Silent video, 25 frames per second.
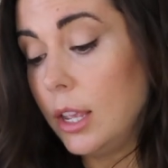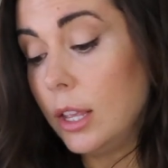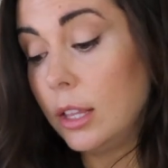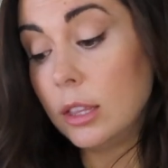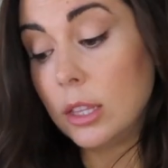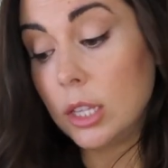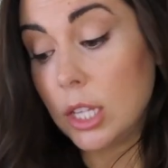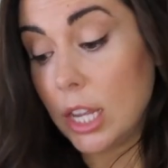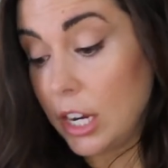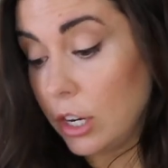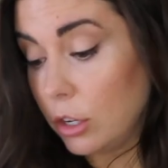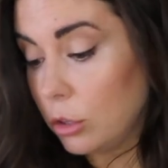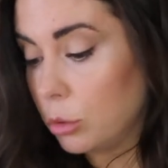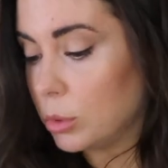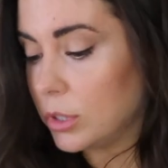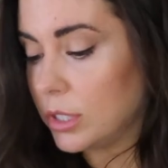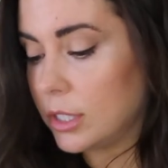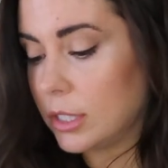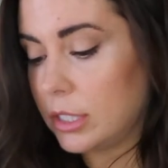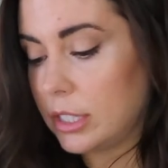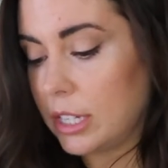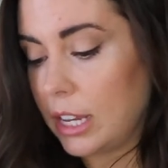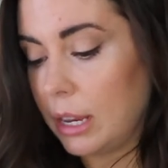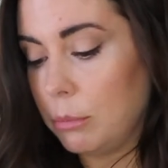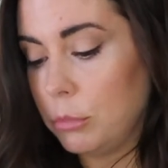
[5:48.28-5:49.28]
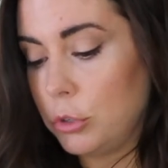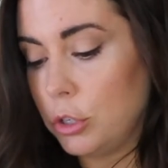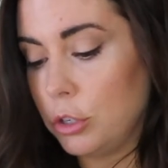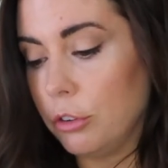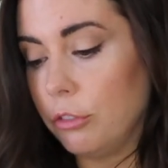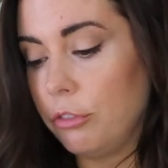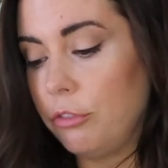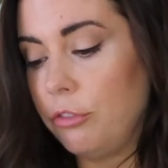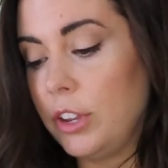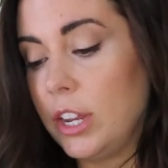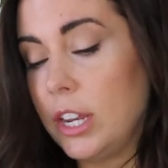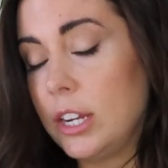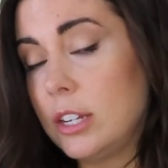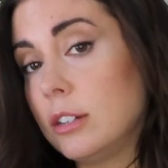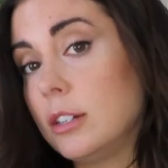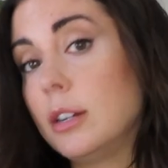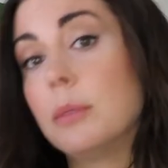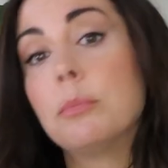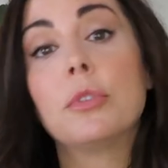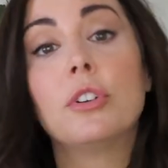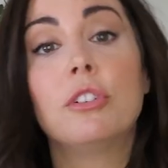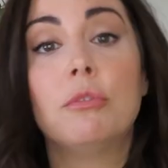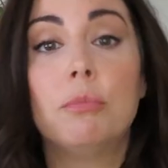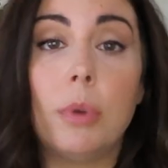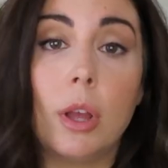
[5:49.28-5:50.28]
Length was the same, 2 feet.
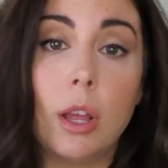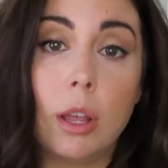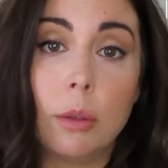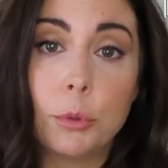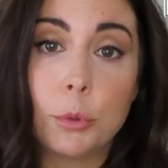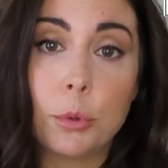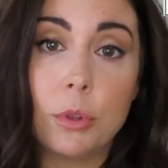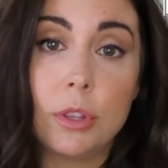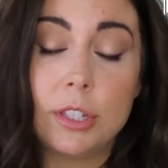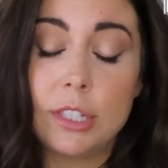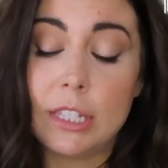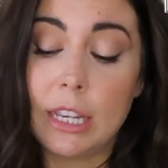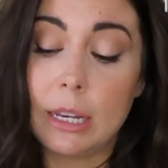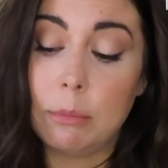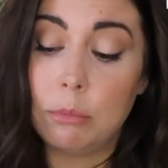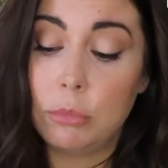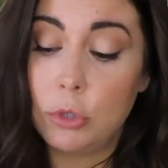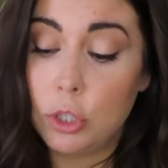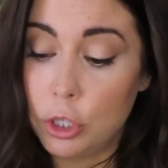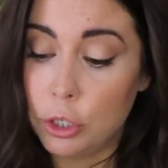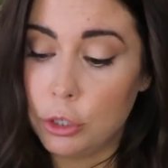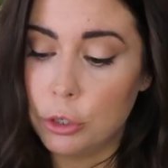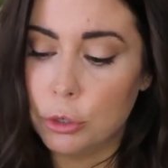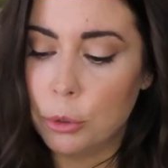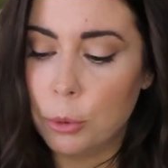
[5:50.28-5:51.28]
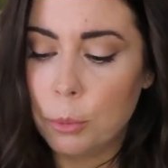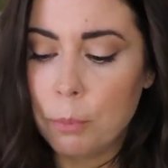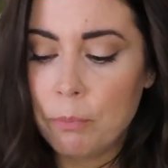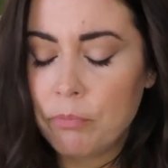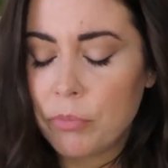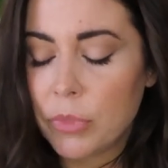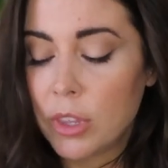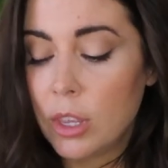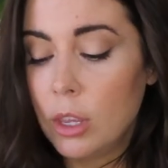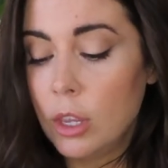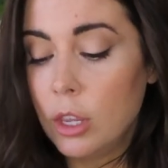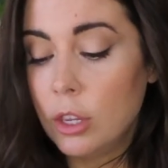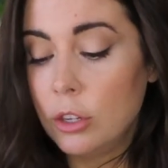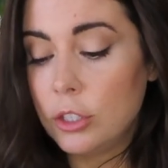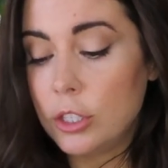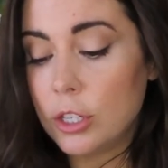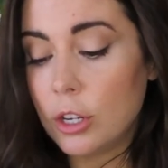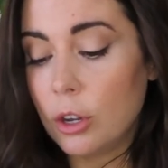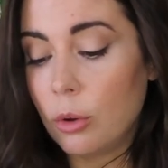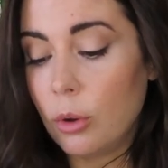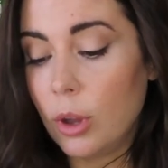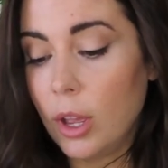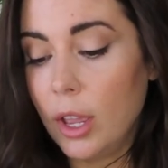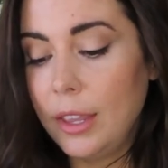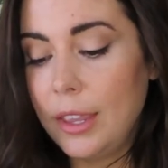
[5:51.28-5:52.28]
Number of bulbs were the same, 2.
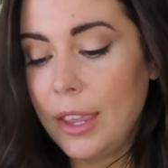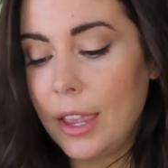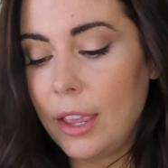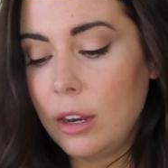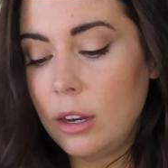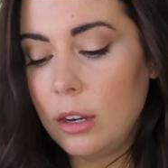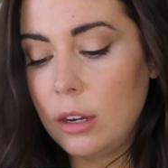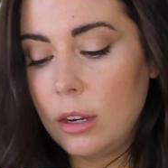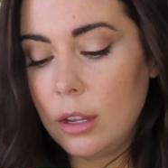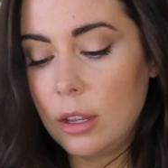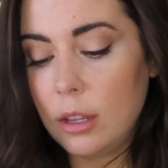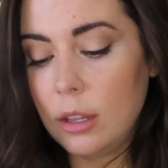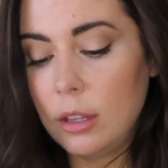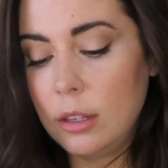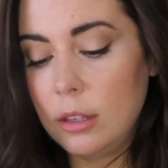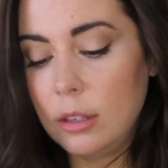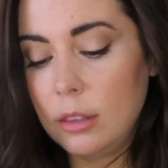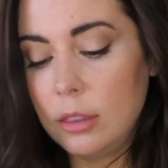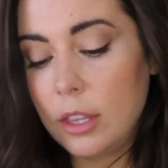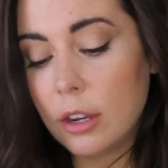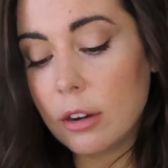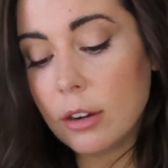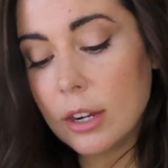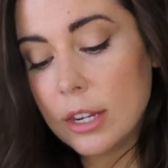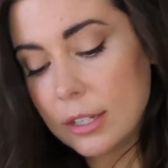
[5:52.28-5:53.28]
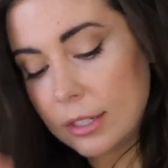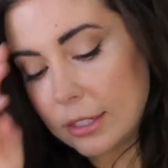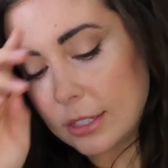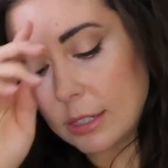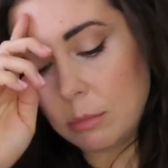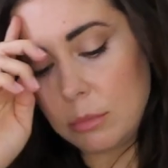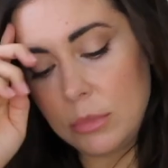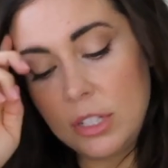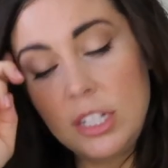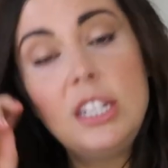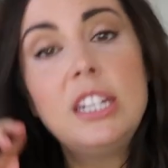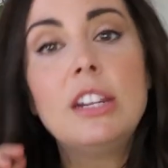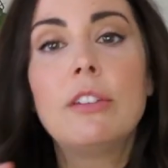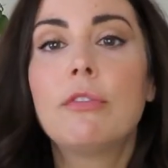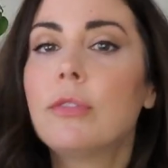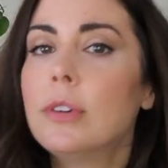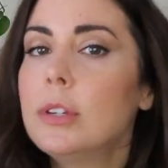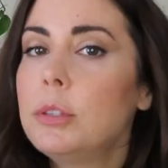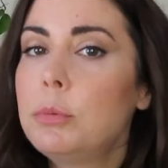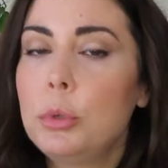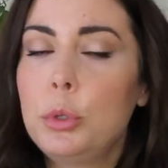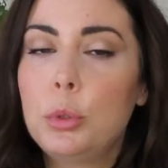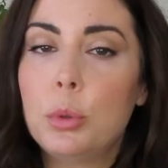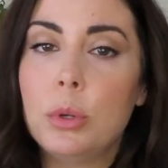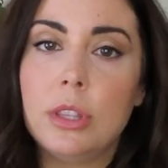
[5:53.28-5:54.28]
So again, there is some
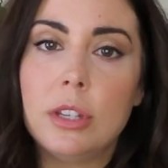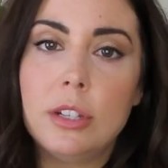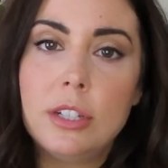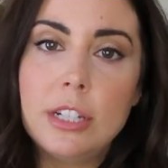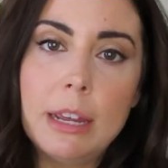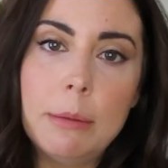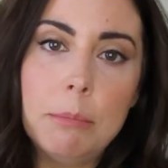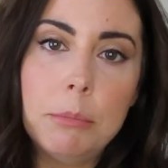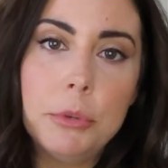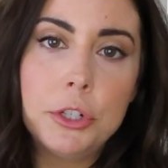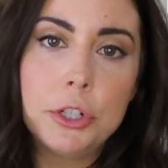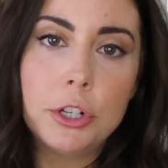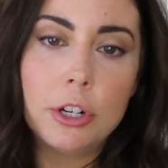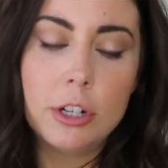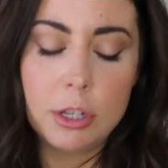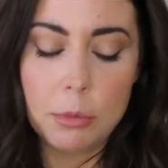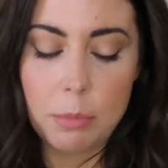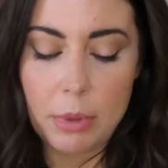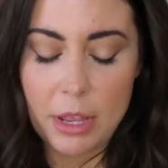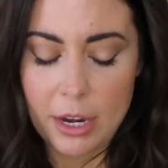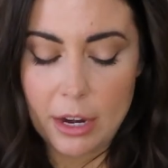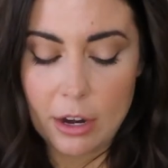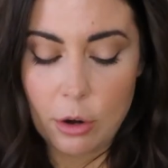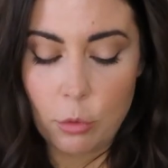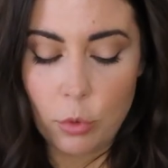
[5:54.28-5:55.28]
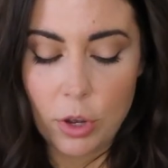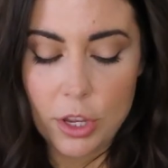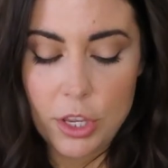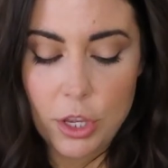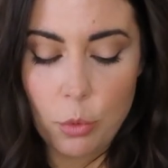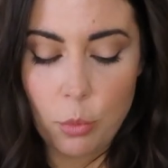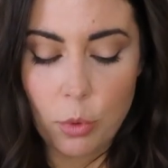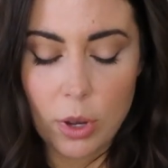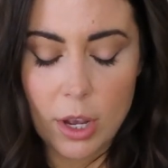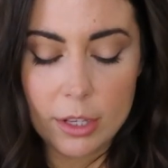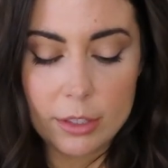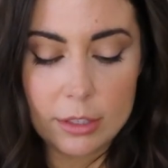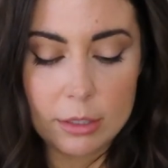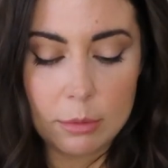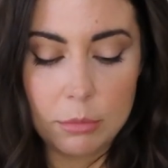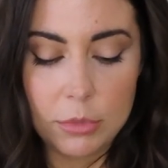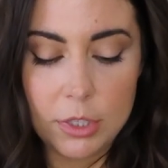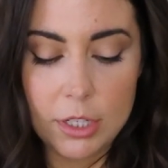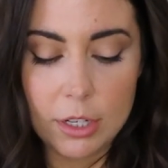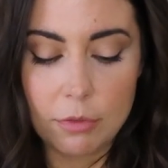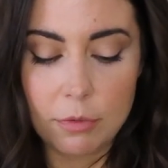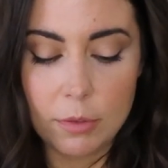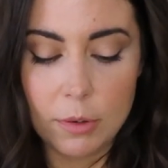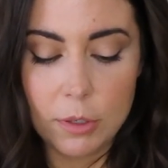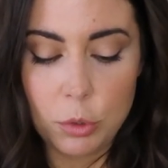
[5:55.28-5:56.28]
difference between the temperature, depending on what you want, some
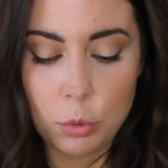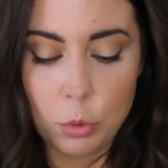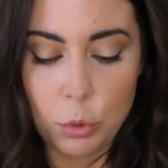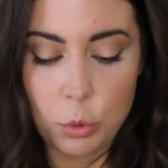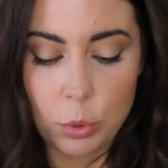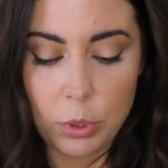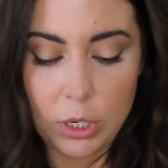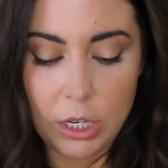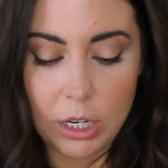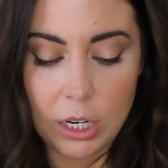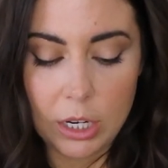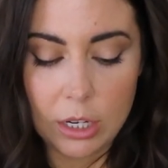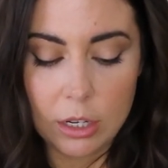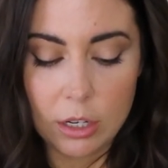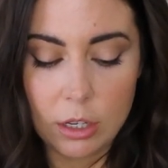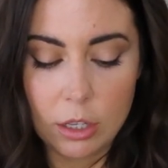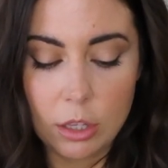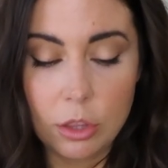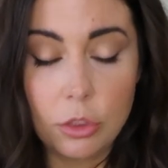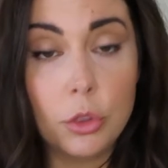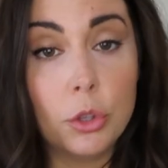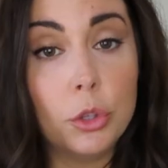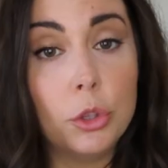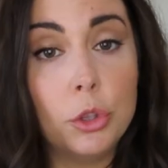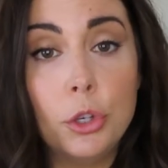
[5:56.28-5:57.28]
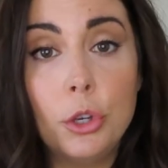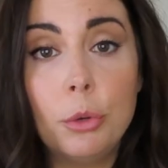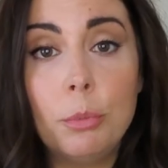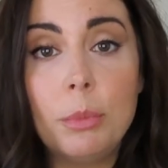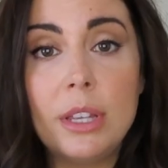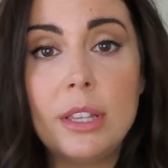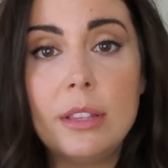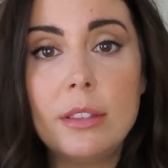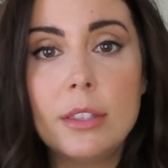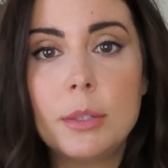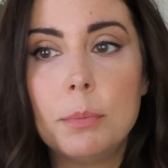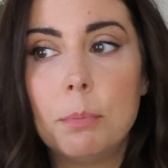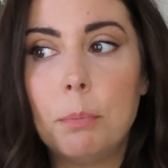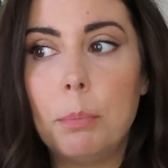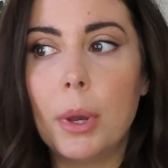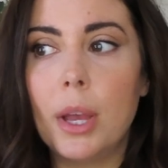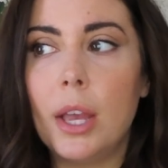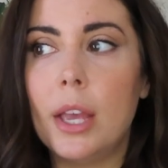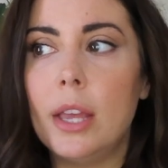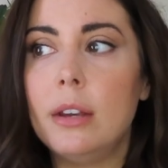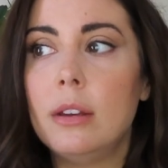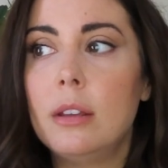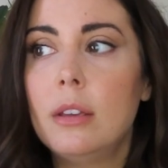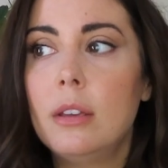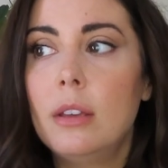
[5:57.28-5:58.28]
difference between the lumens,
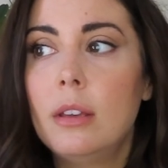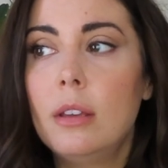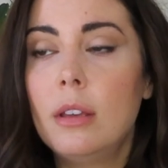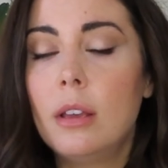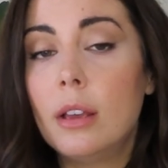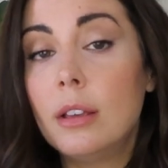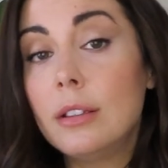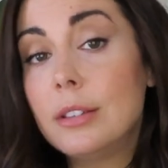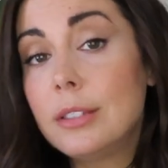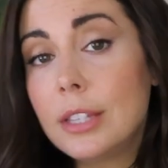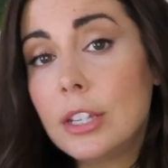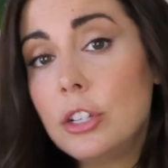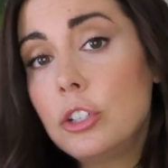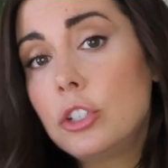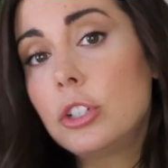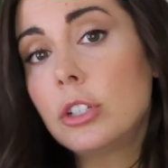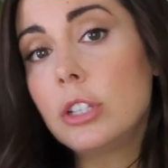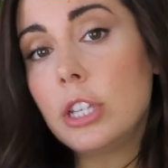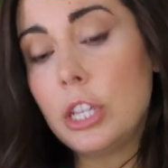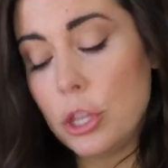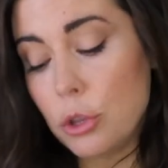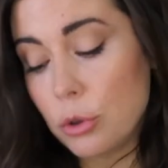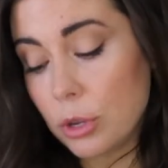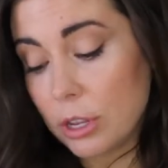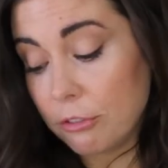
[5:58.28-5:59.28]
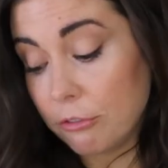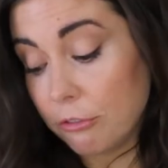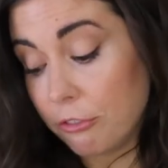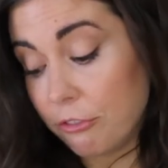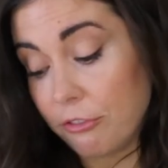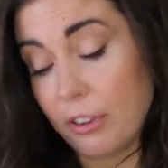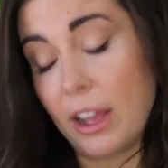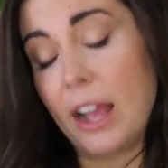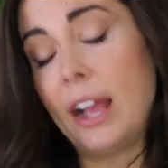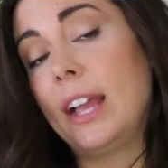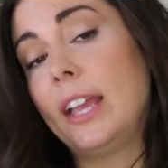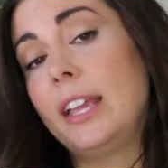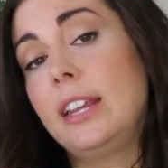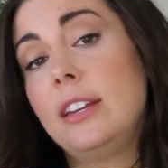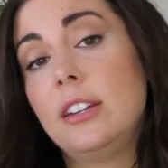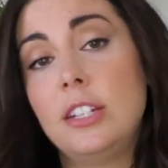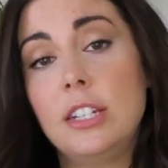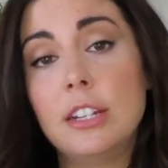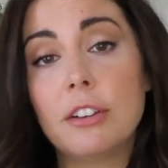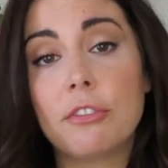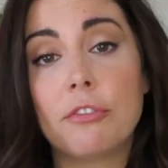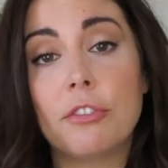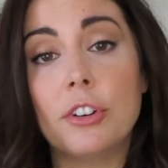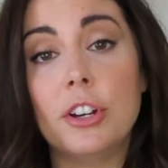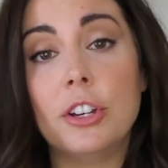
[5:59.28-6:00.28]
but essentially you can find
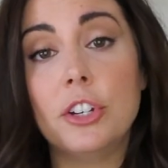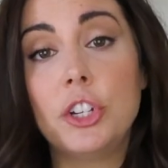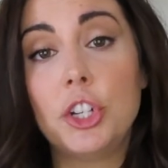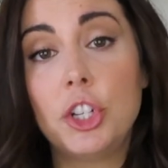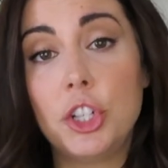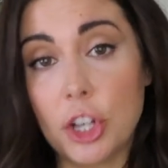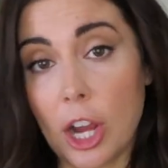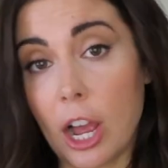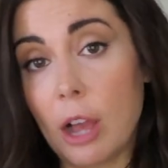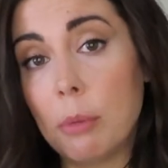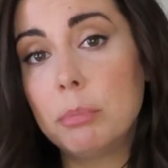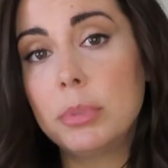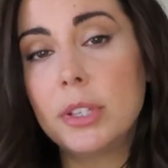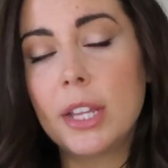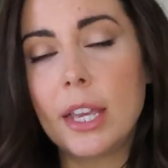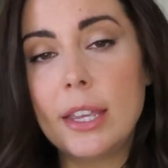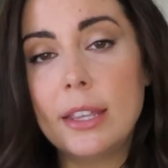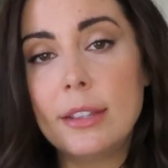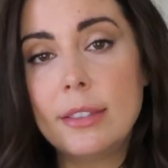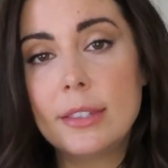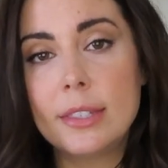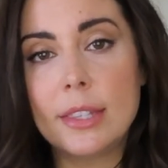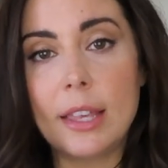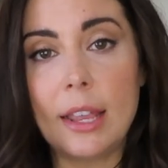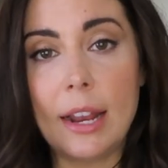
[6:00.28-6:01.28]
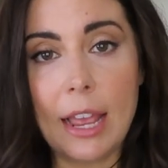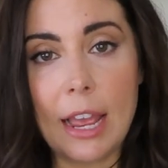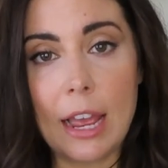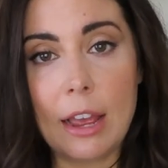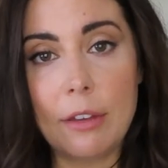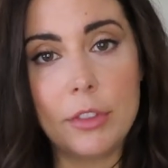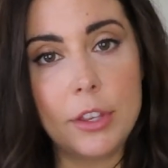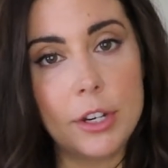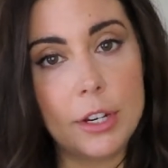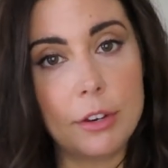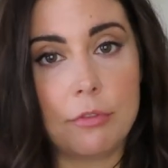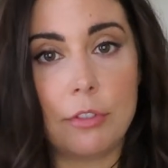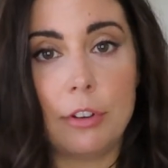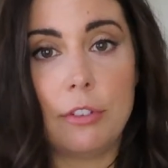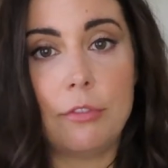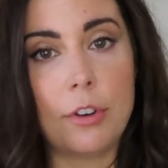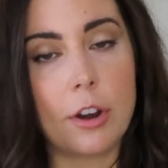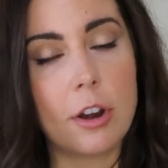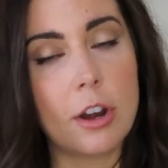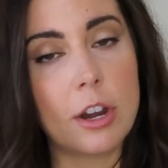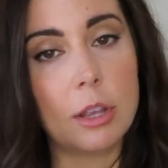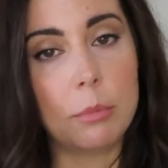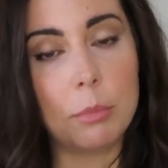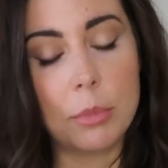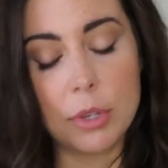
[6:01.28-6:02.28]
different shop lights that have the different
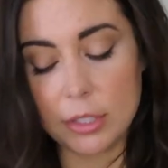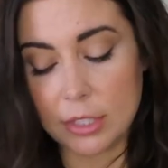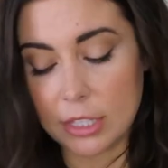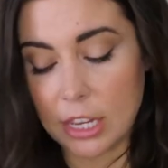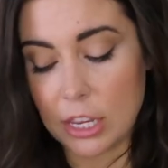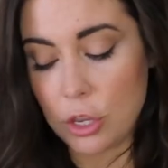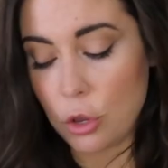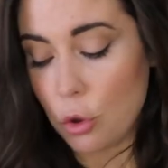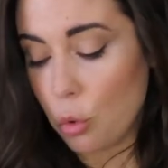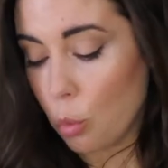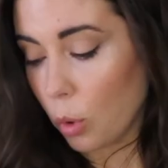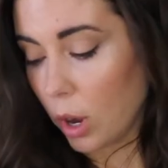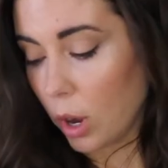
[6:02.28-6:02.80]
variables that you